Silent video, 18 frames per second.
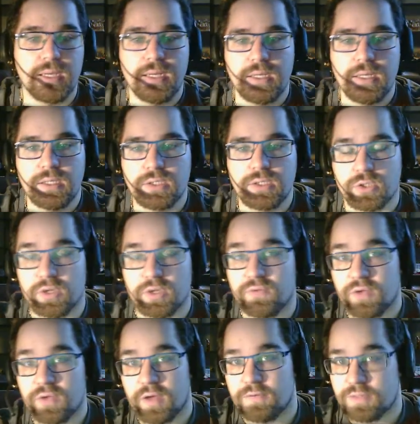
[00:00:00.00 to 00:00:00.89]
So
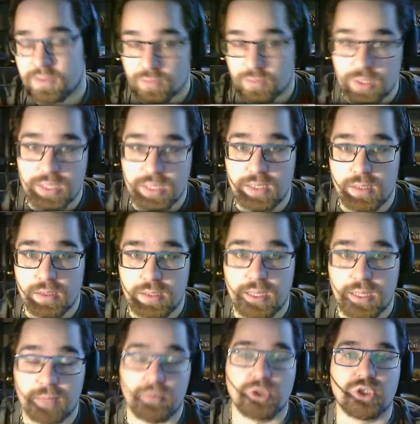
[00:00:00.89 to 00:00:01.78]
if you have 3
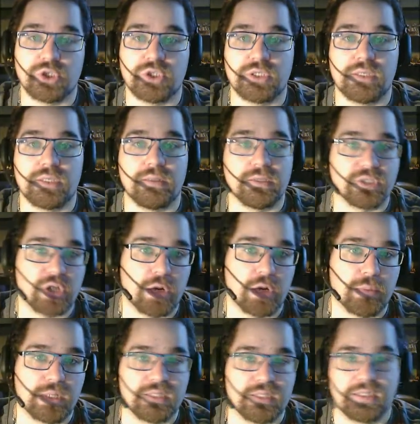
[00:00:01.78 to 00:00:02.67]
Nightmarshes in the discard
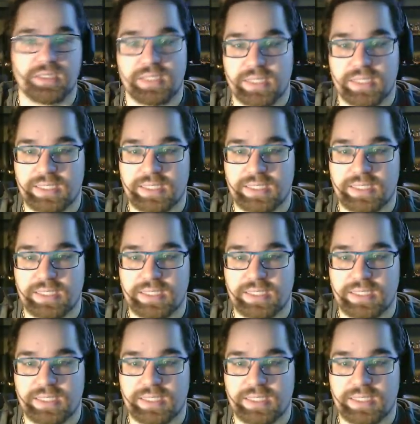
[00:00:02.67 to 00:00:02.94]
pile, it does 60